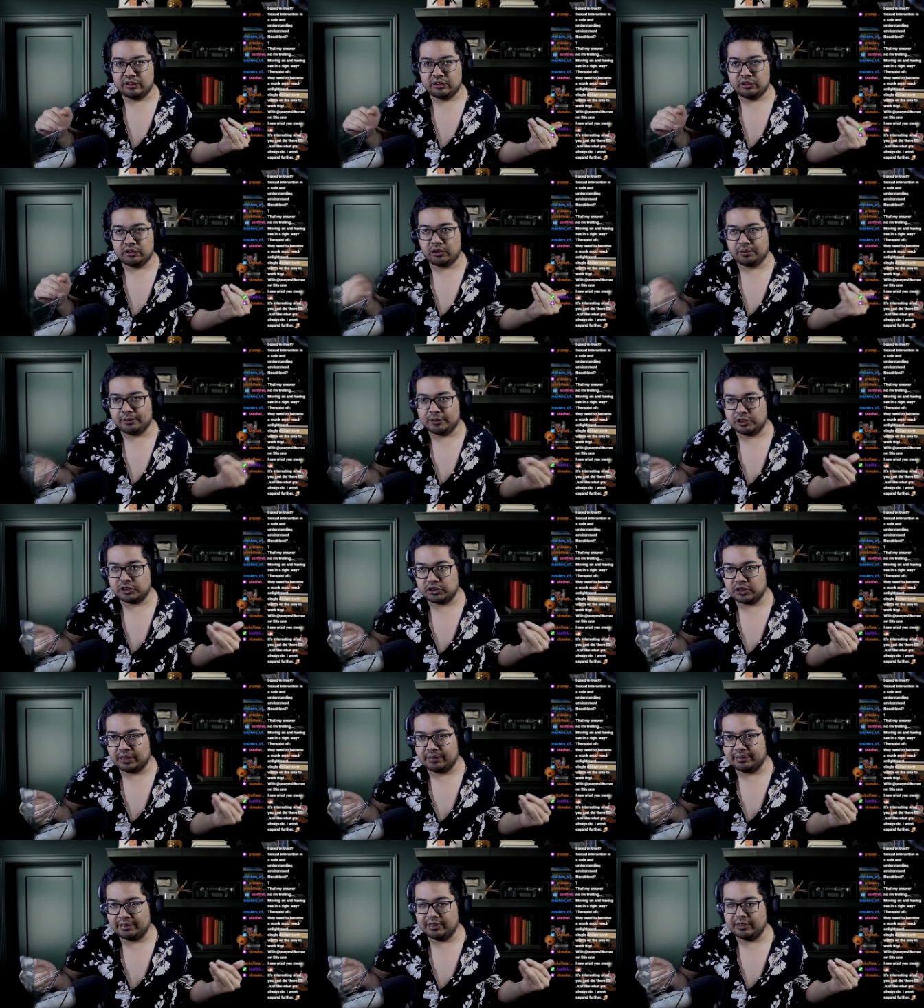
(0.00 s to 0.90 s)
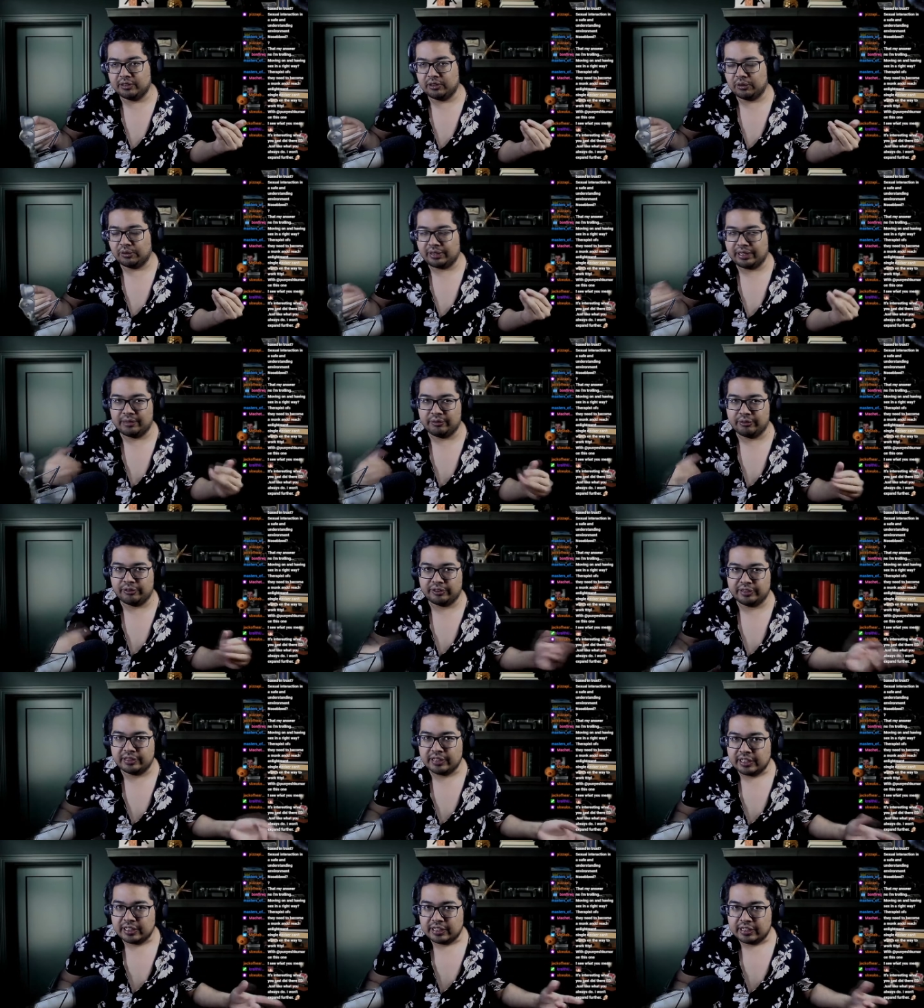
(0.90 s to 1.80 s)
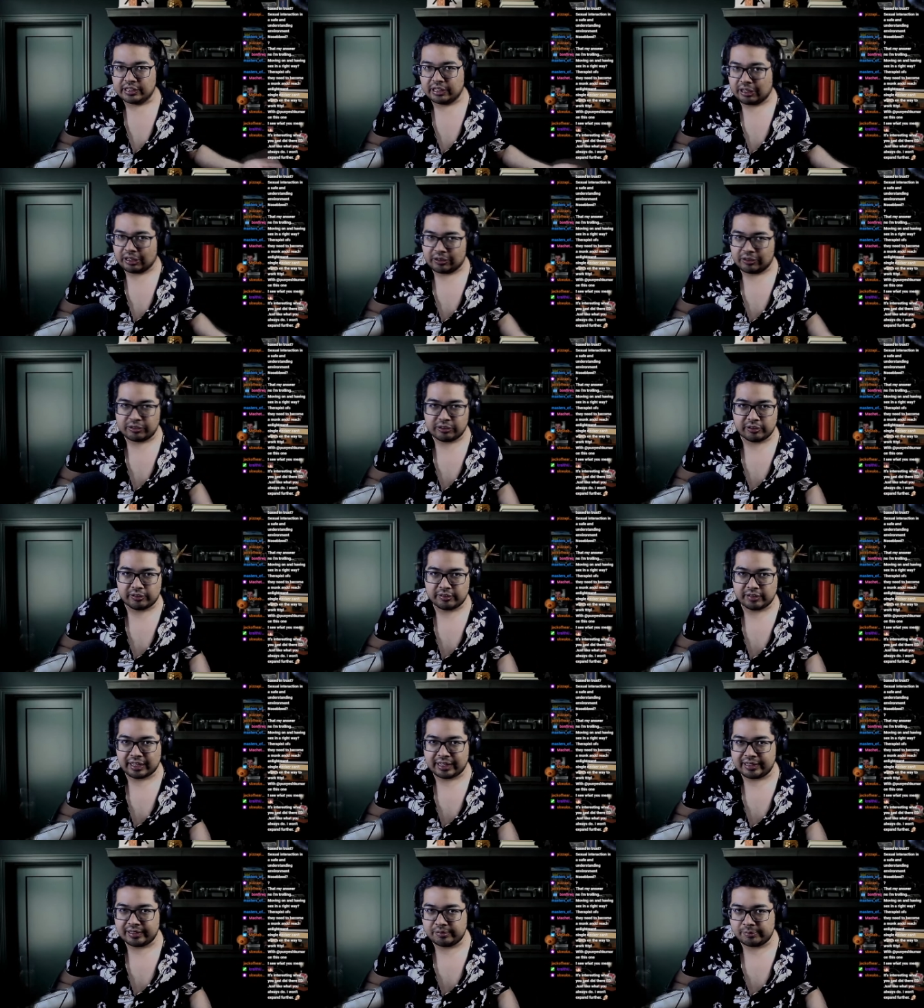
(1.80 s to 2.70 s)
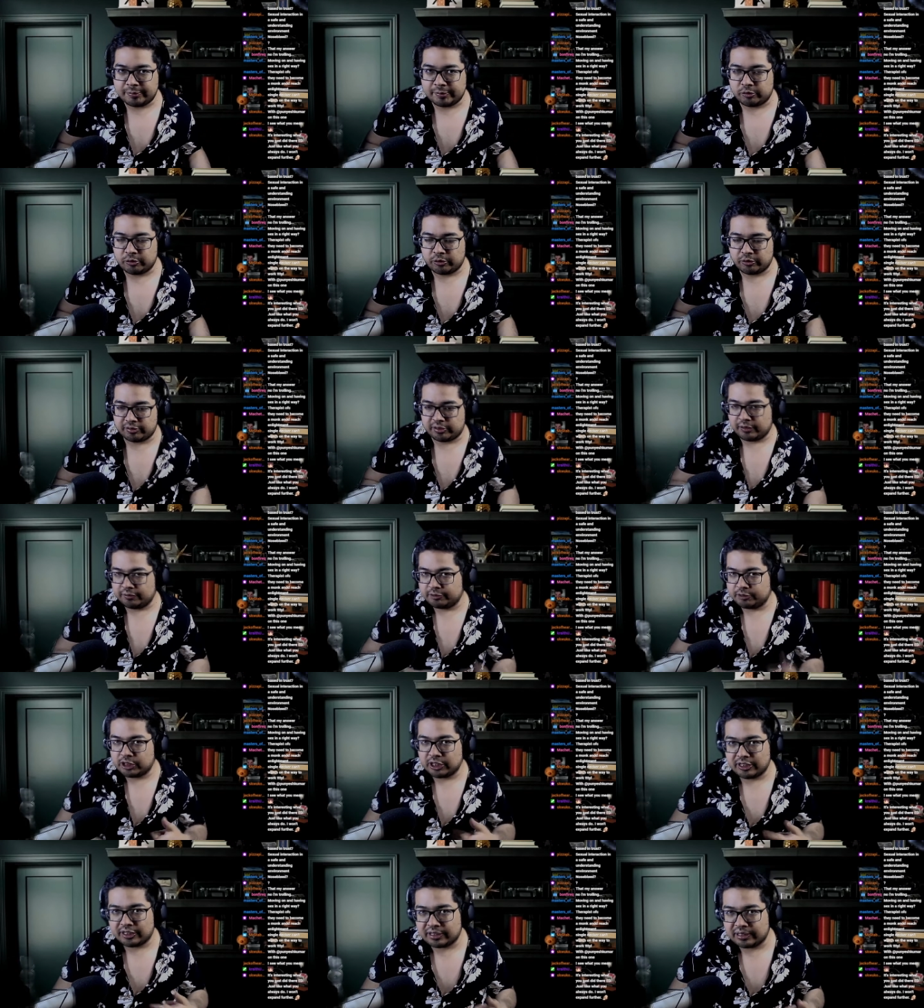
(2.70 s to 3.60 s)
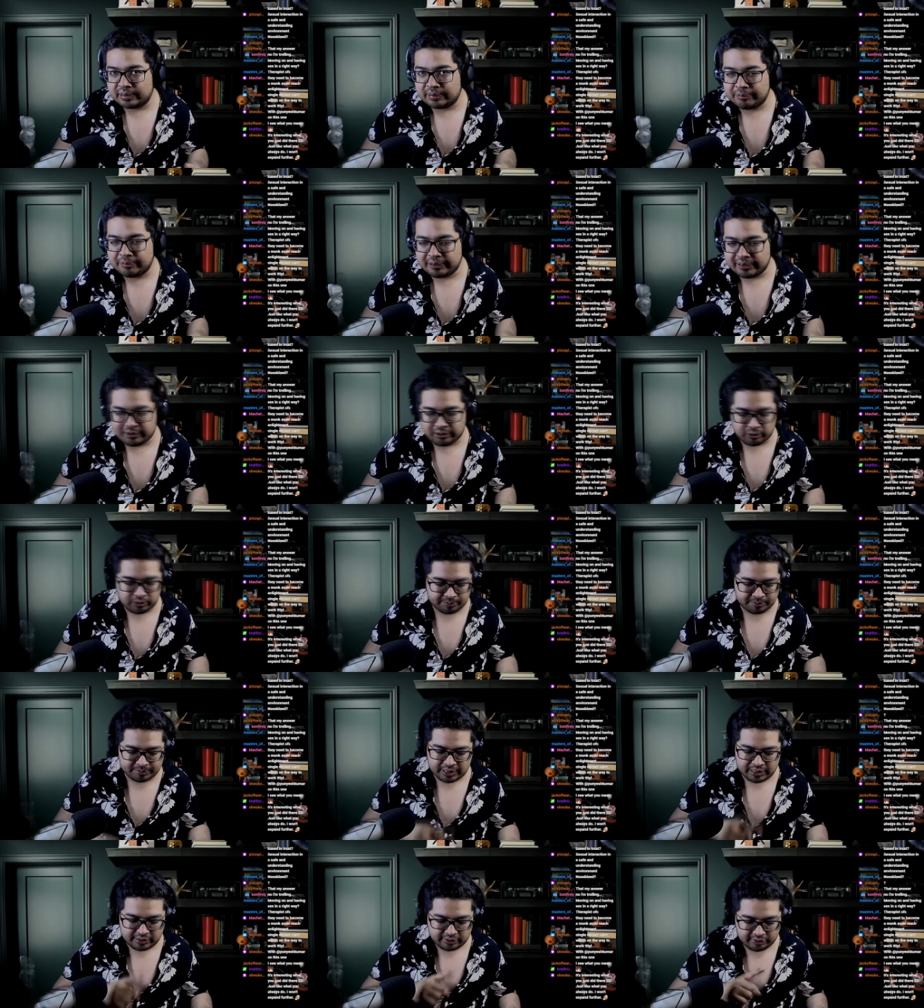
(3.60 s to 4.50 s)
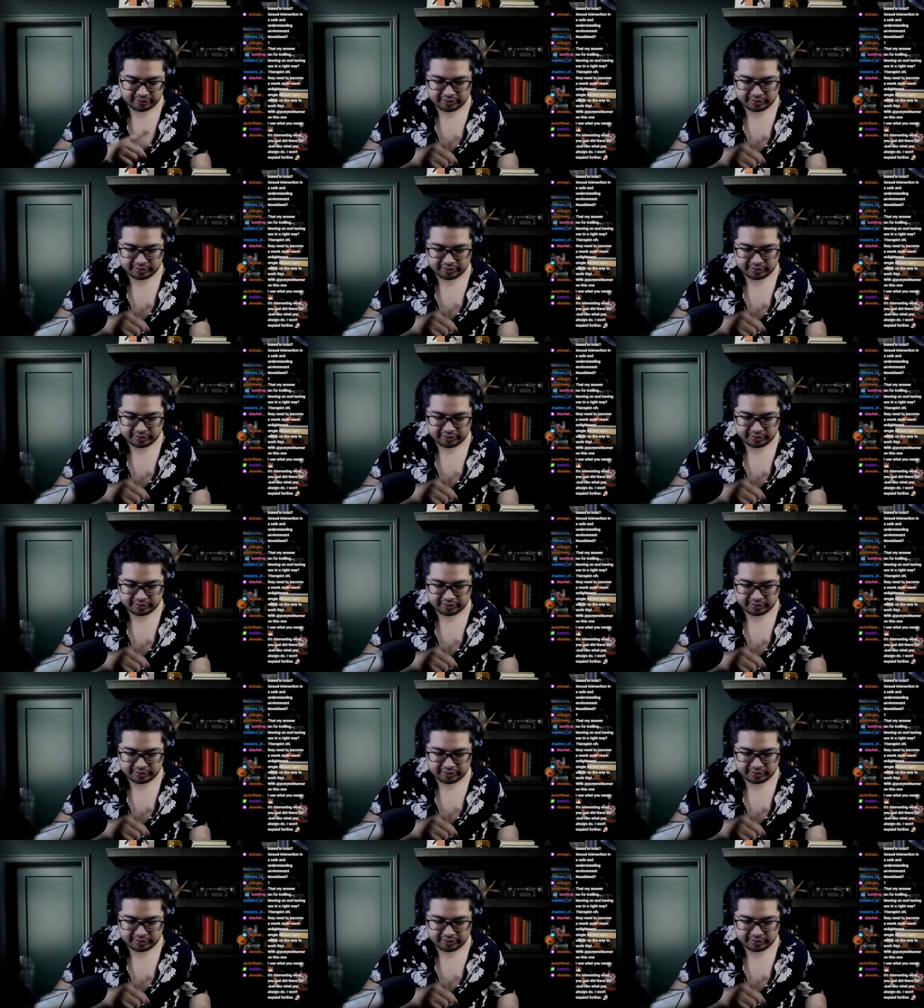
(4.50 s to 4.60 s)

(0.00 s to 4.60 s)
normal trauma. Okay, well then, you know, there's aspects where self-talk can help.